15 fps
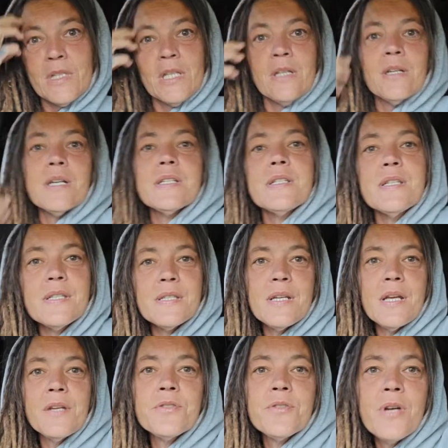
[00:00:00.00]
I see
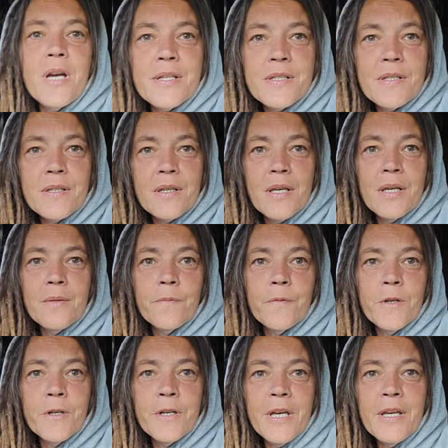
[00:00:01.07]
snake tracks in Camp
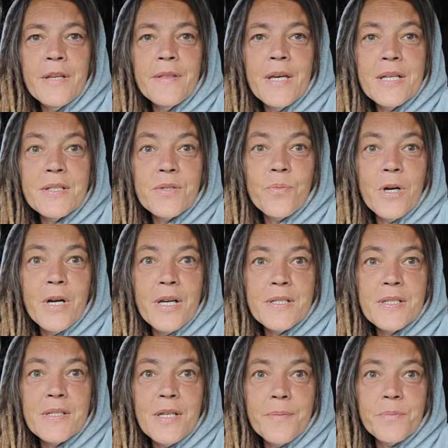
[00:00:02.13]
Verde. That's where I
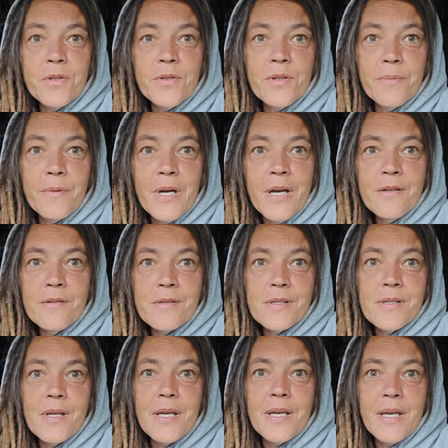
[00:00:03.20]
stepped on the
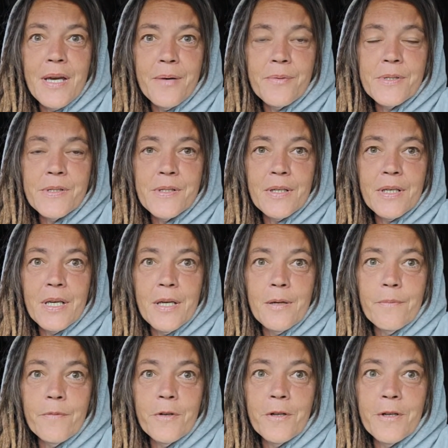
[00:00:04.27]
rattlesnake at, was in
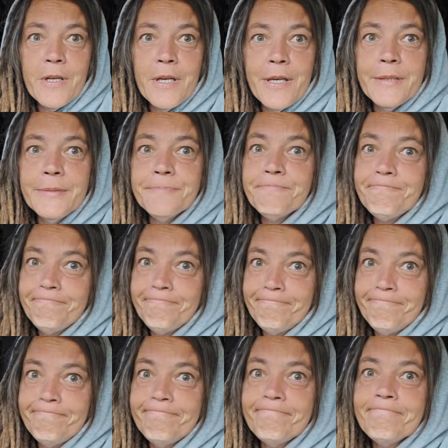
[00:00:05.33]
Camp Verde.
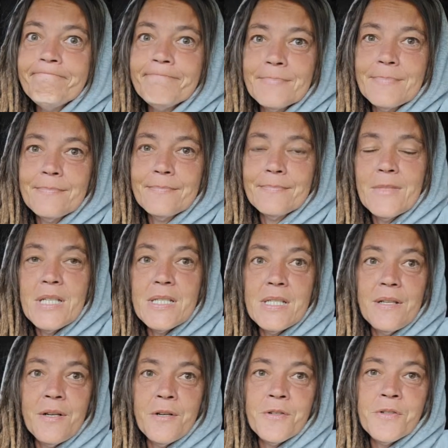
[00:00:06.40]
That's
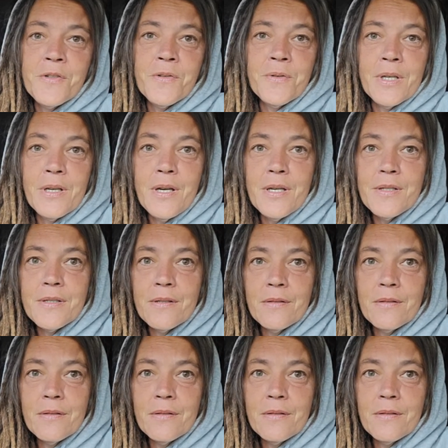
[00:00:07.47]
in Arizona, guys.